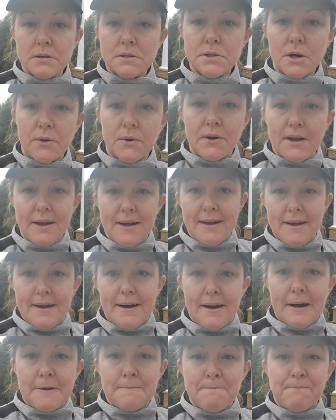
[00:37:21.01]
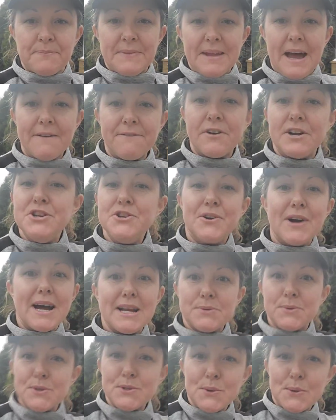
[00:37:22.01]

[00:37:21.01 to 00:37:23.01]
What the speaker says: So have fun, you guys.